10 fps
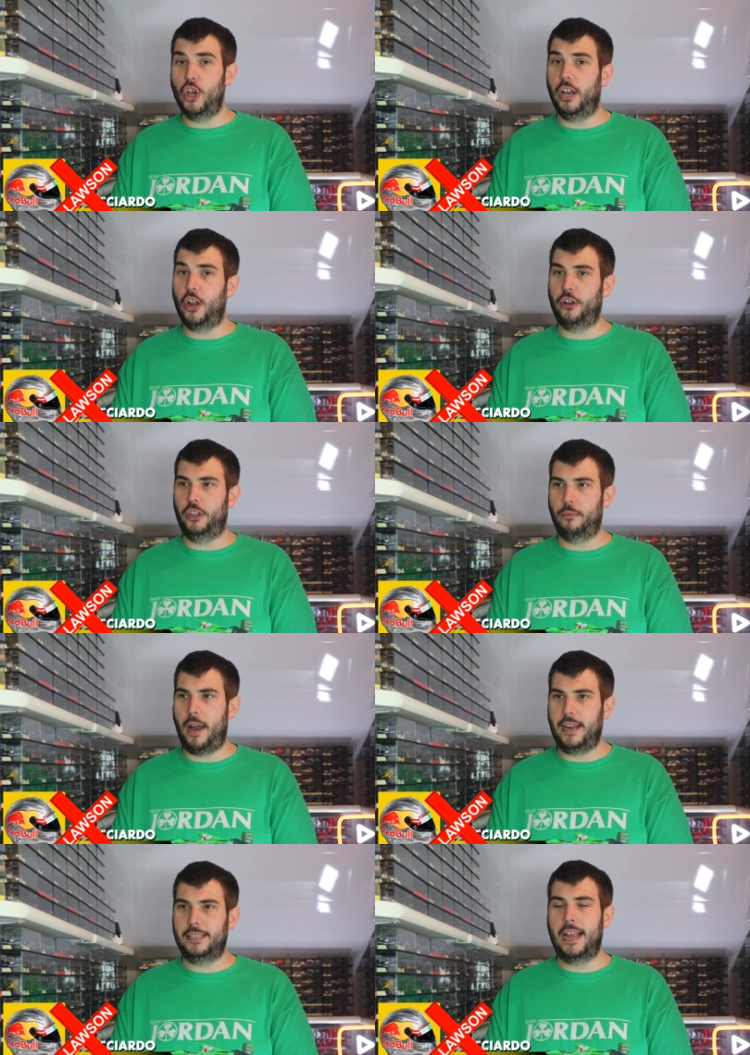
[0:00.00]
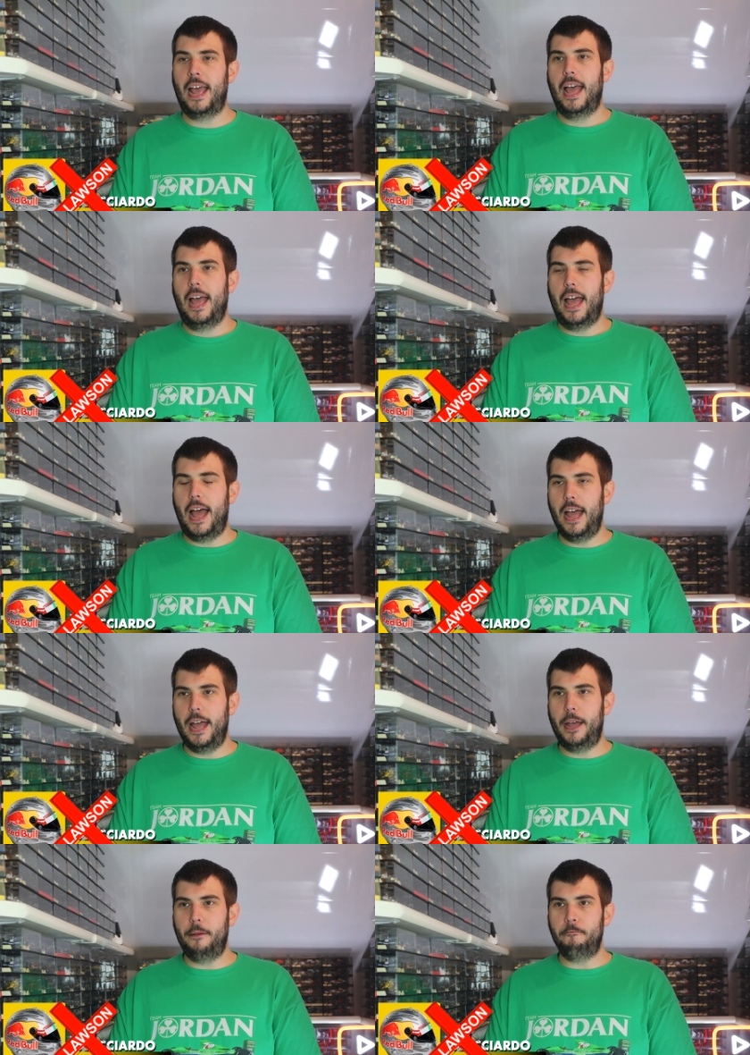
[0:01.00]
early on in the race.
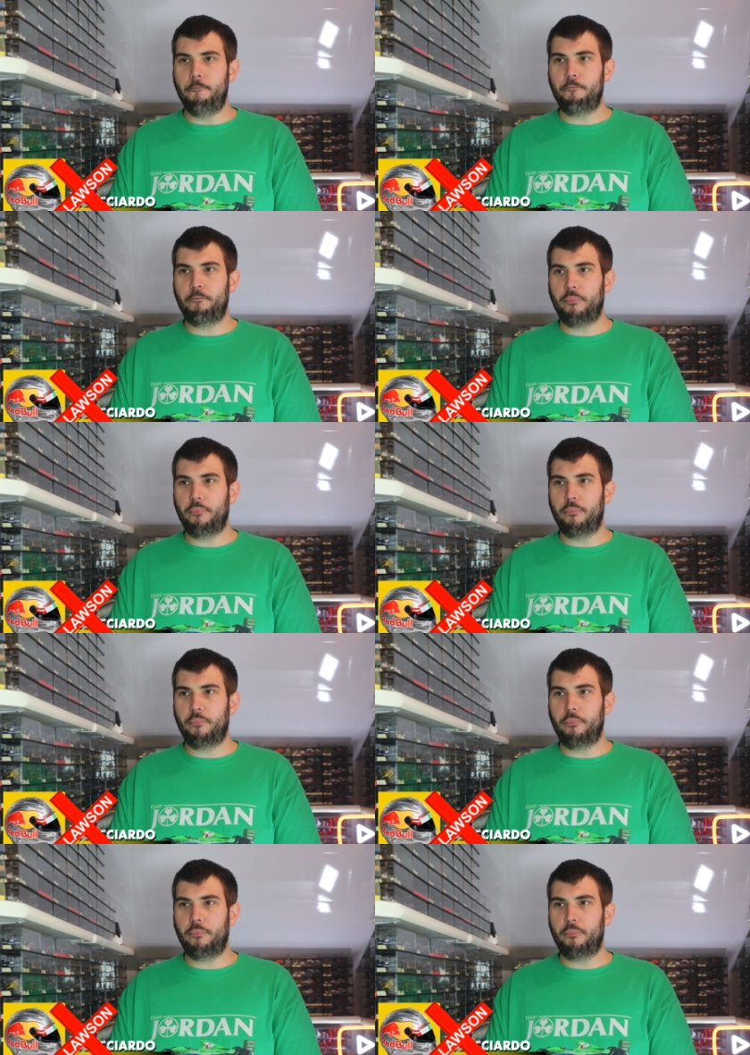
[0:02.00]
And